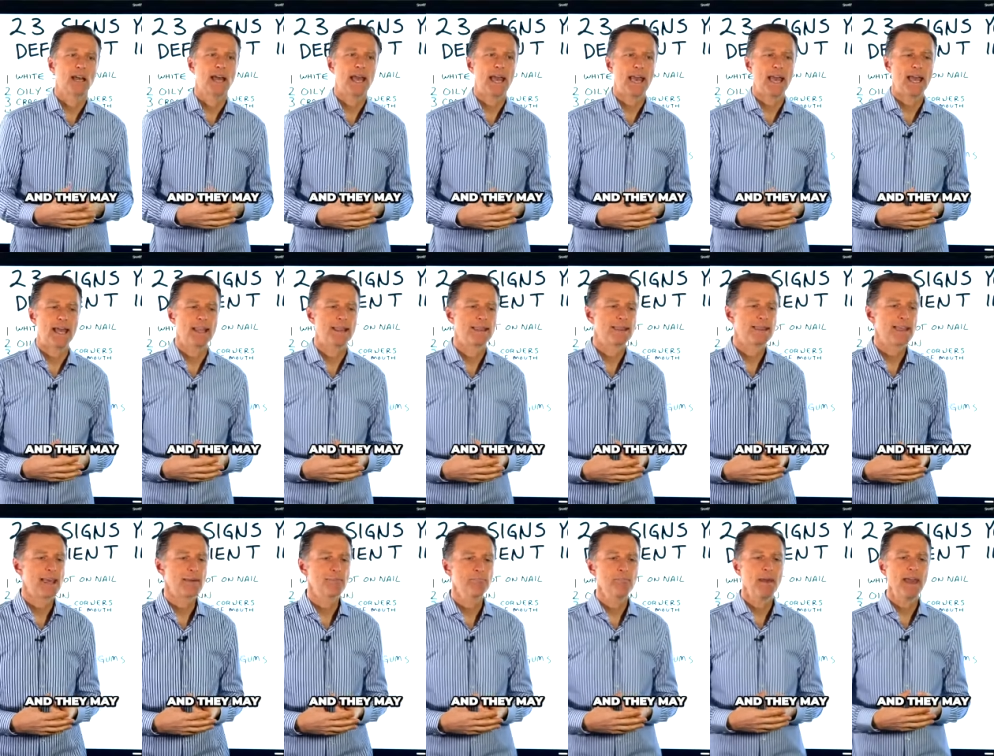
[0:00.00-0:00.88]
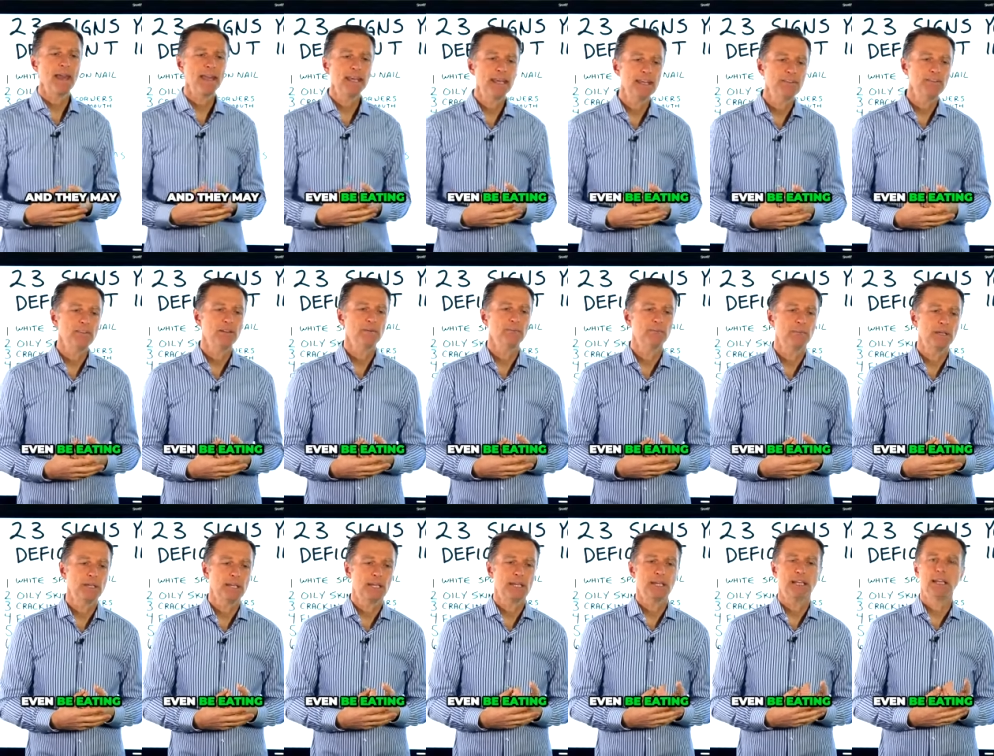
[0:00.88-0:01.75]
And they may even
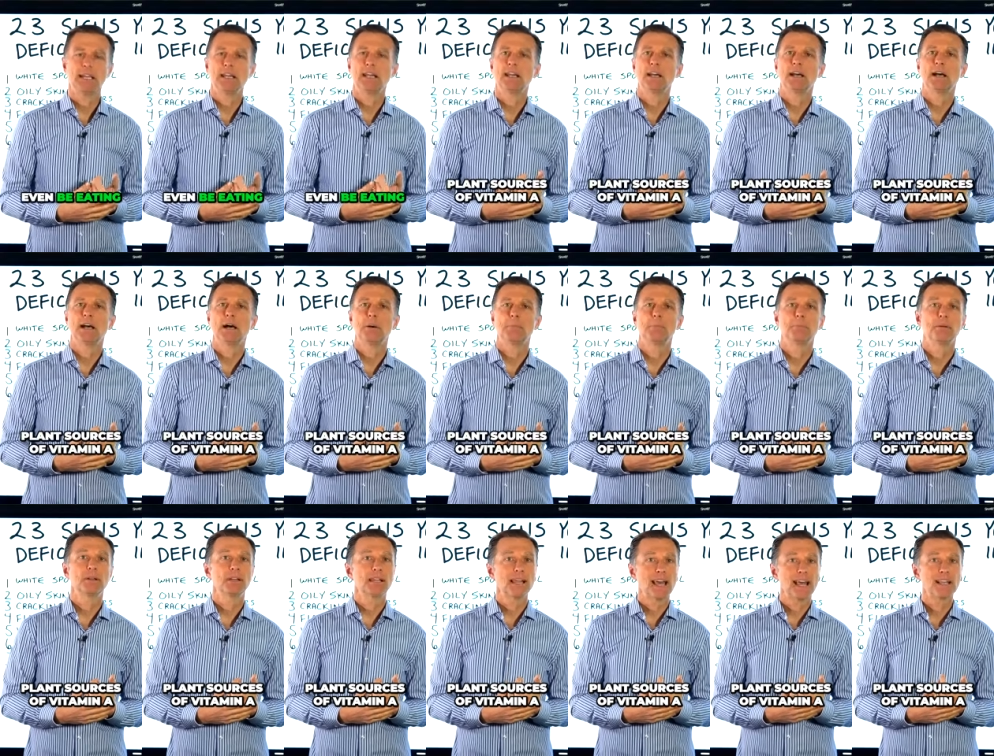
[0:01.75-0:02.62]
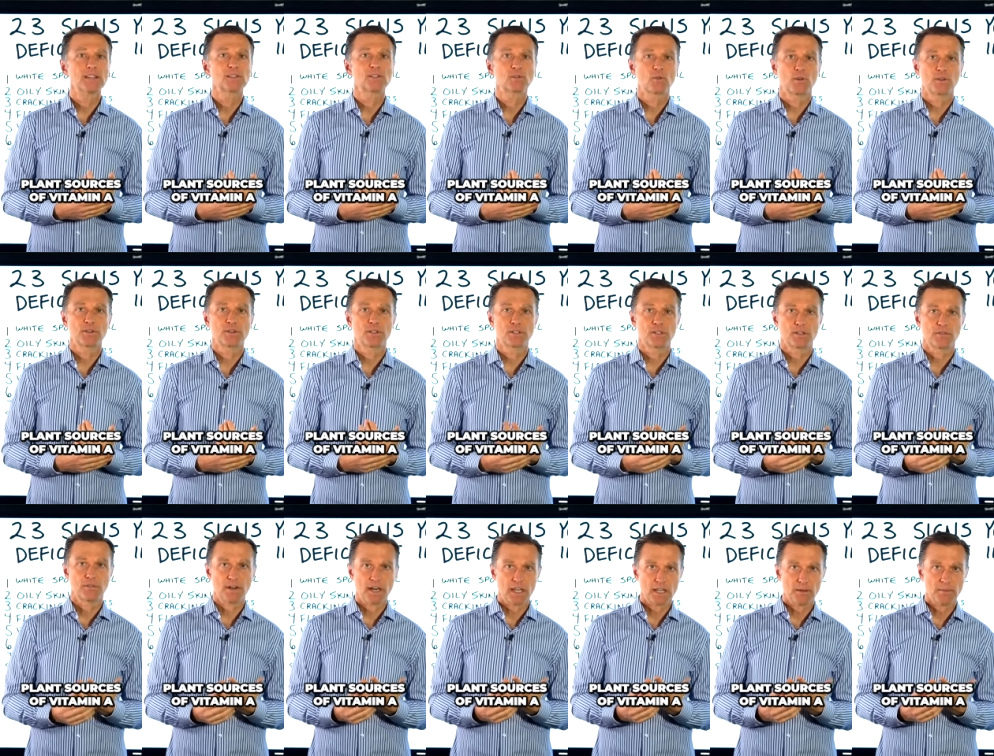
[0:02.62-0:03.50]
be eating uh, plant sources
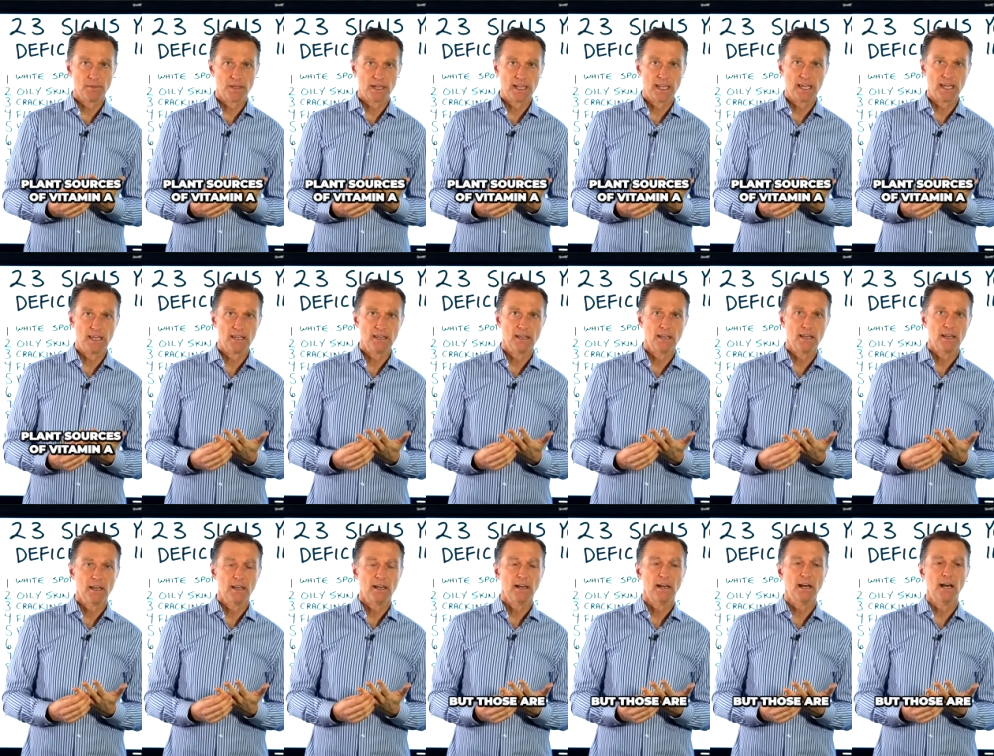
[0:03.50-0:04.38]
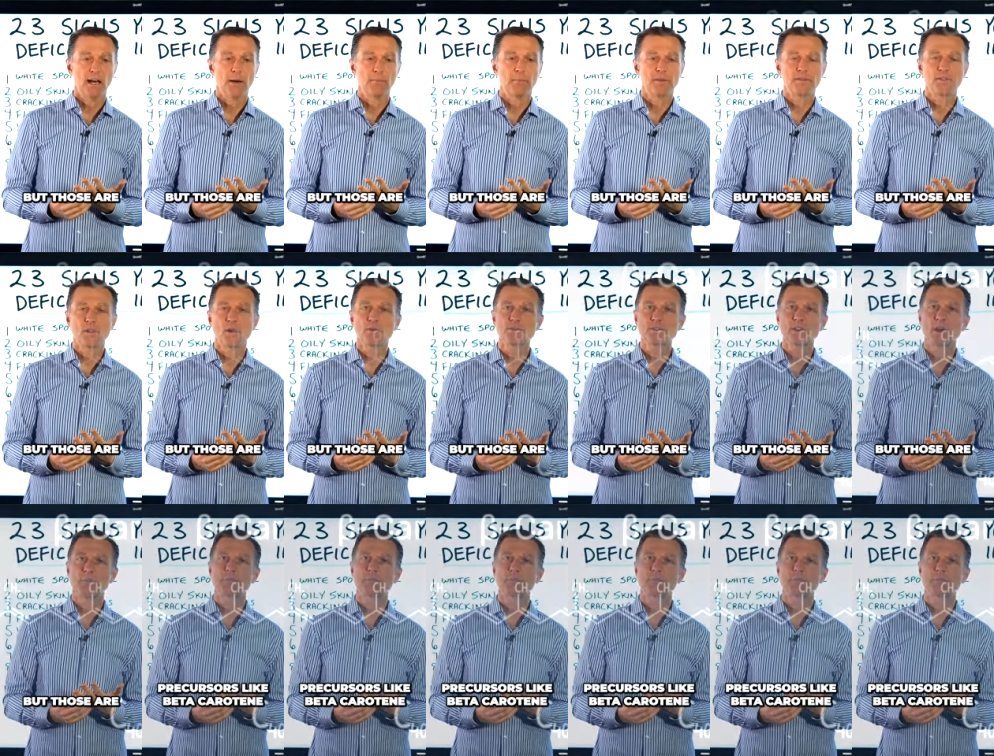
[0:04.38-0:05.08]
of vitamin A, uh, but those are